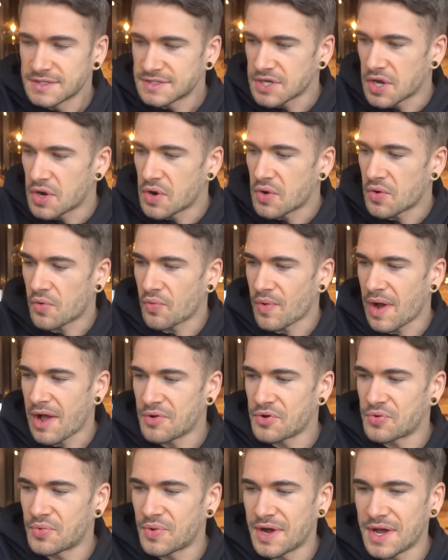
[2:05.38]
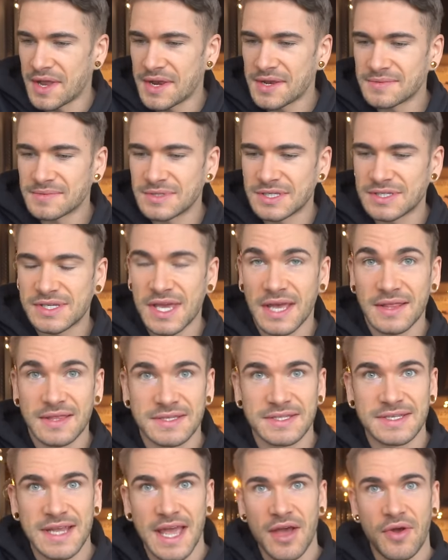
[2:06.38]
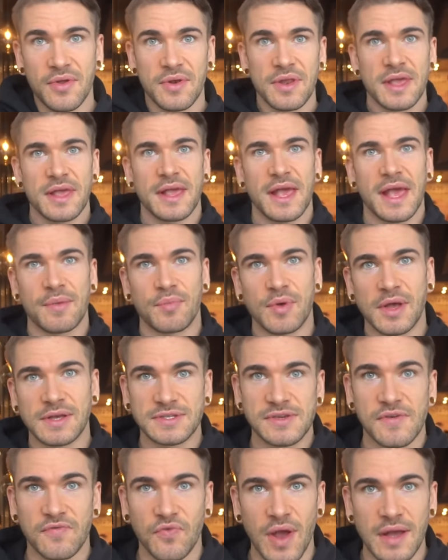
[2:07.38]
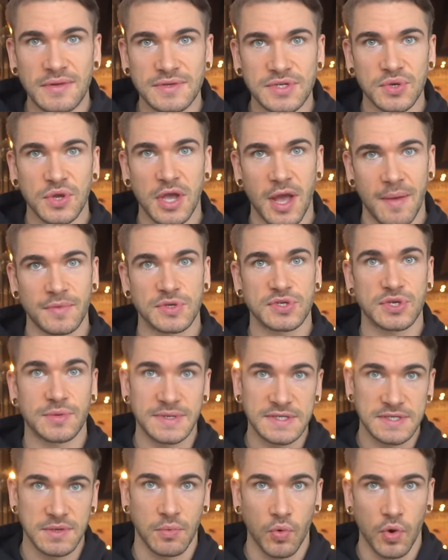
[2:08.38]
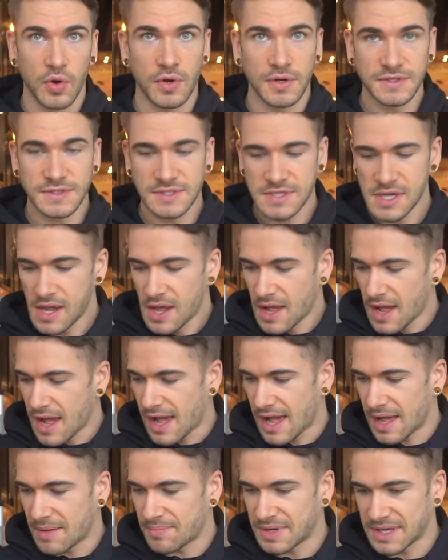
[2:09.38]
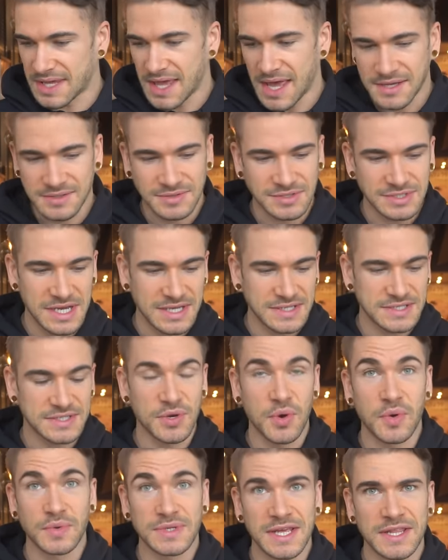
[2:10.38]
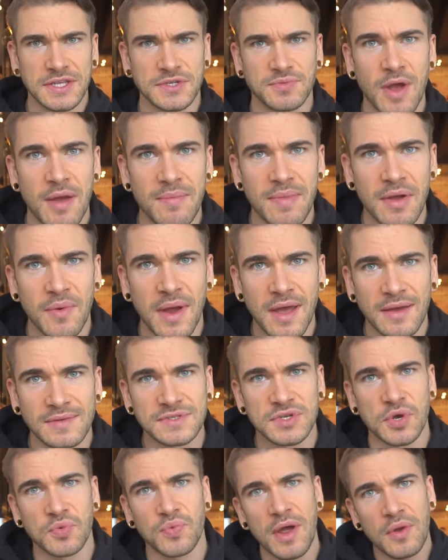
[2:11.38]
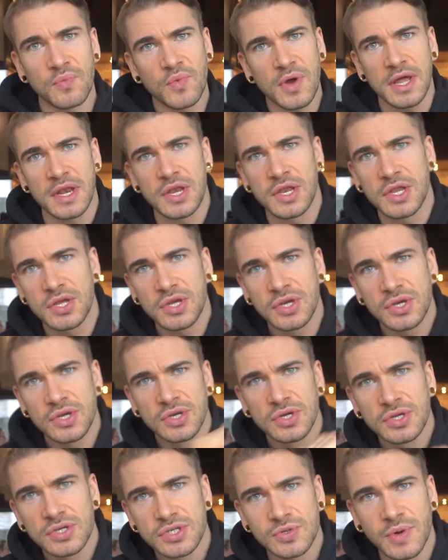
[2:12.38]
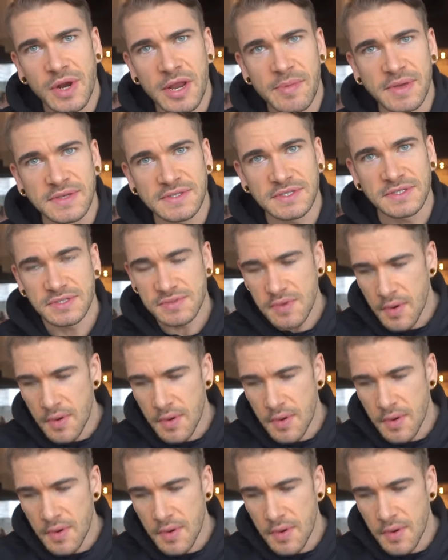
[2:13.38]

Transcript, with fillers: So round one, let's get this down. And we also have round two coming, which is gonna be some rolls. But yeah, guys, so we'll take this round by round. So round one, 20 pieces.